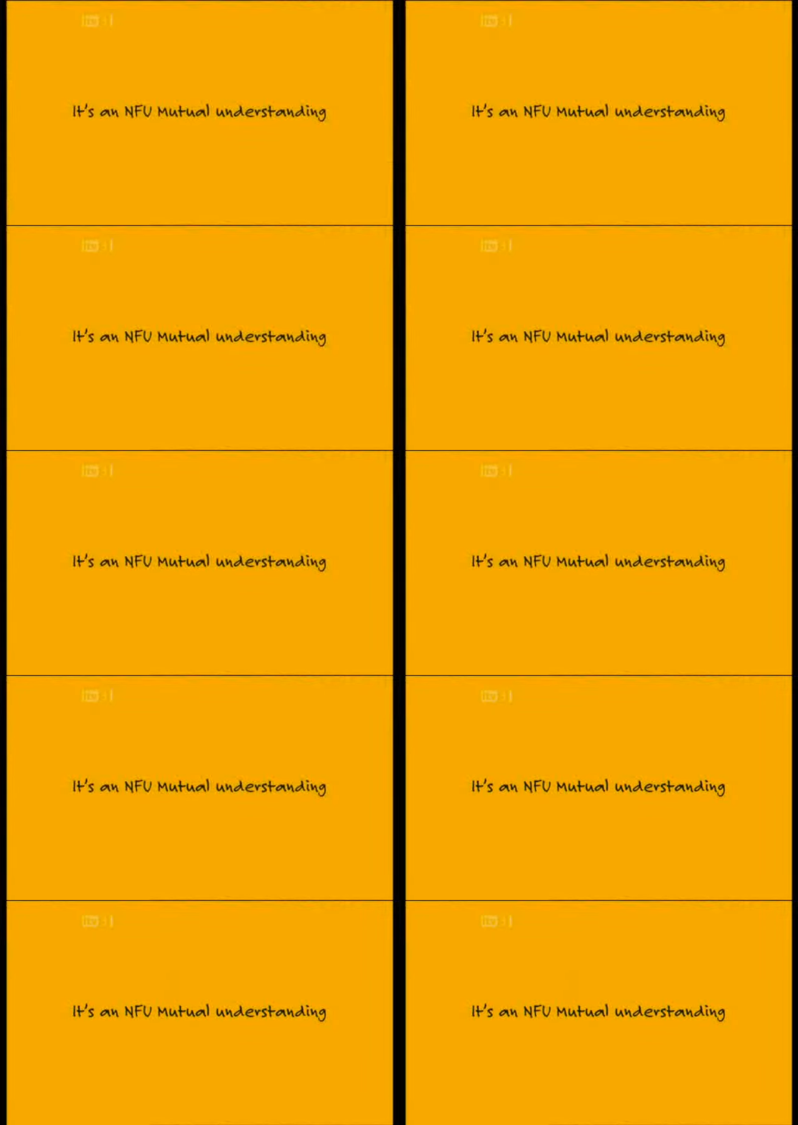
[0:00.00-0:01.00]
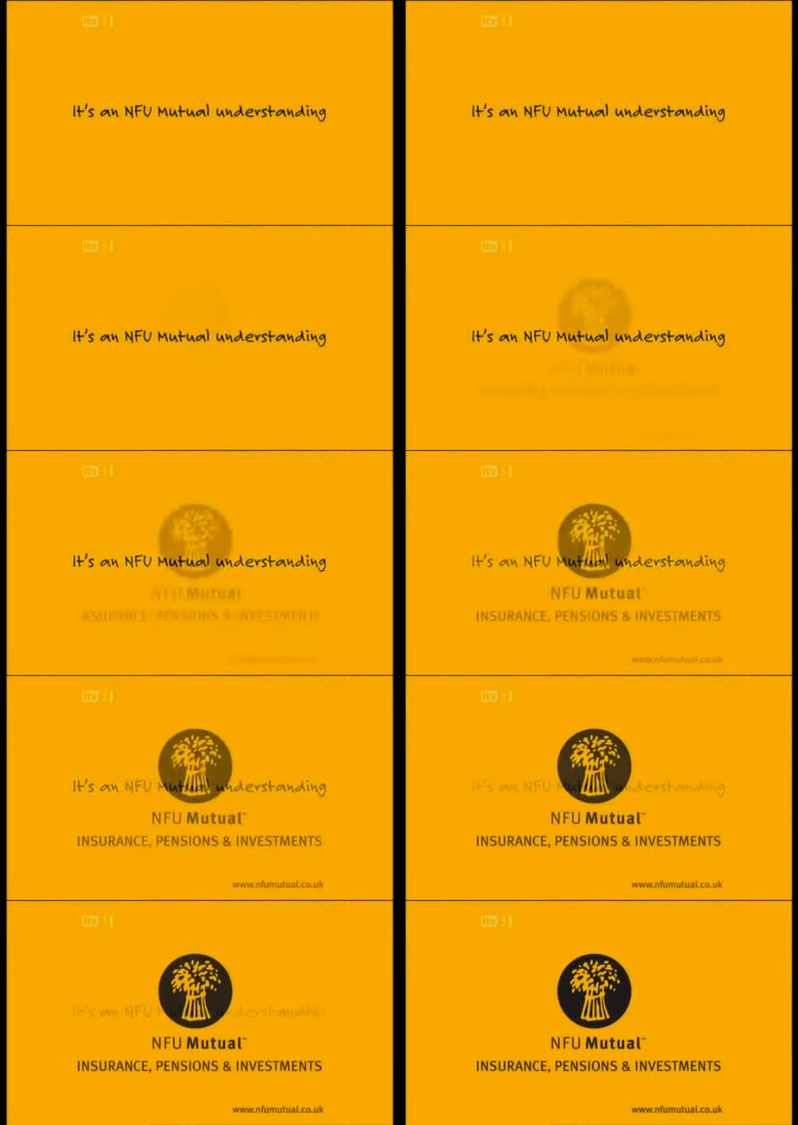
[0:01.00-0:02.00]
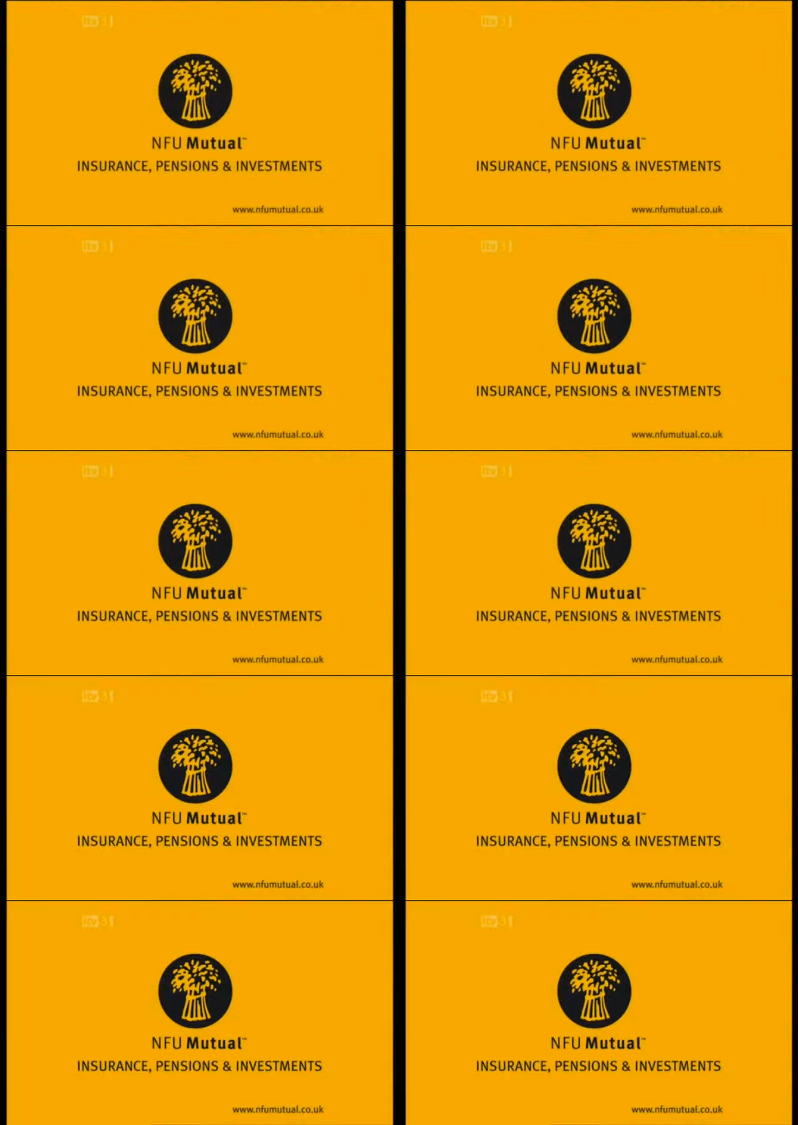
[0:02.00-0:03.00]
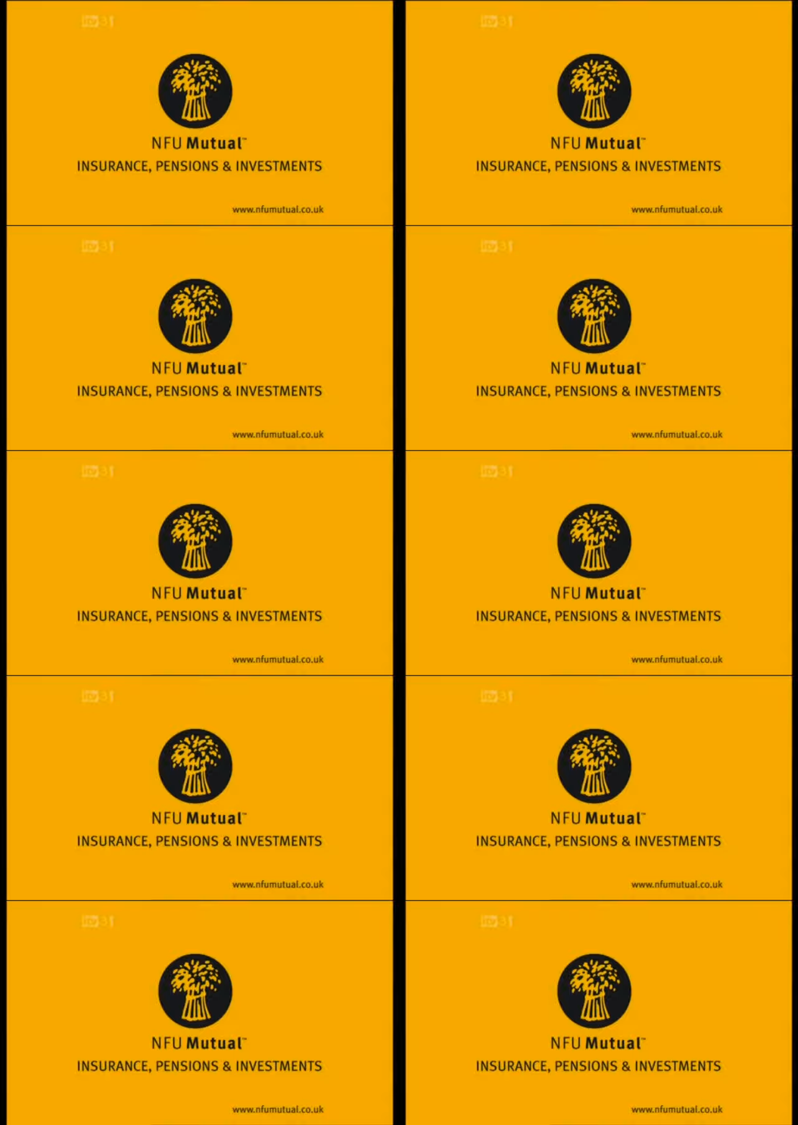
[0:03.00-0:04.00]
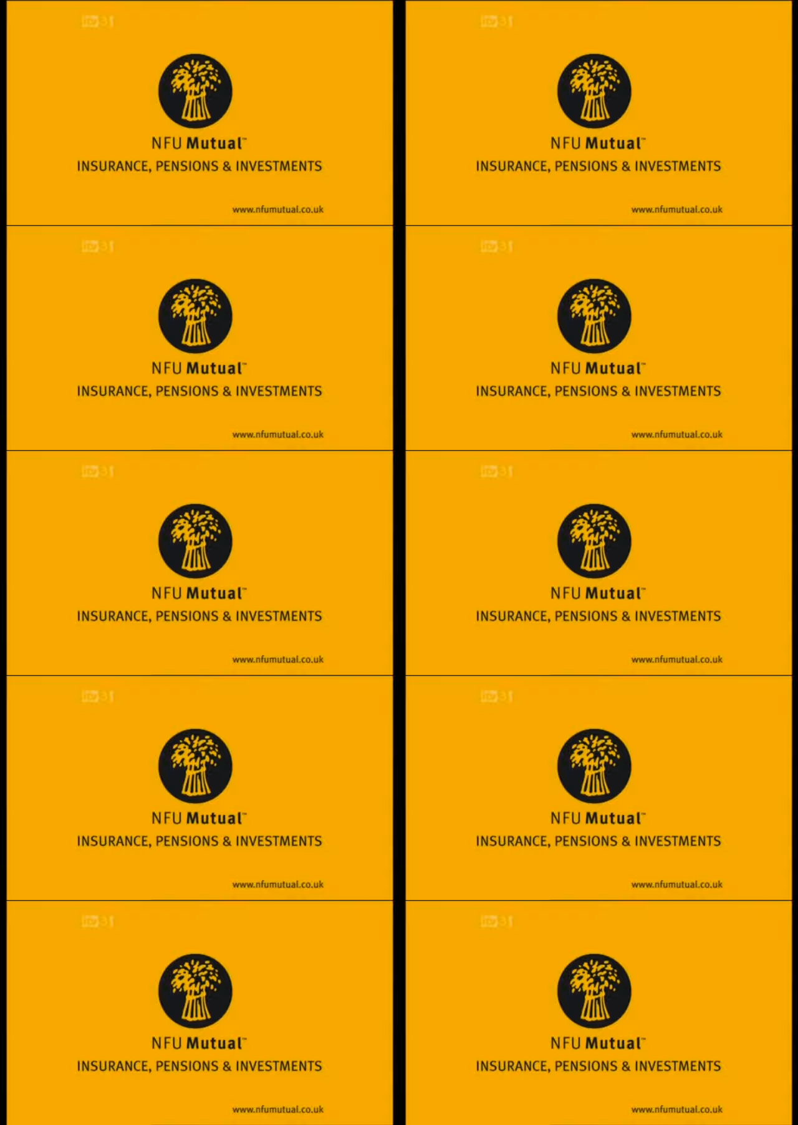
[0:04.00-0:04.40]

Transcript: No face is visible, so there are no lips to read.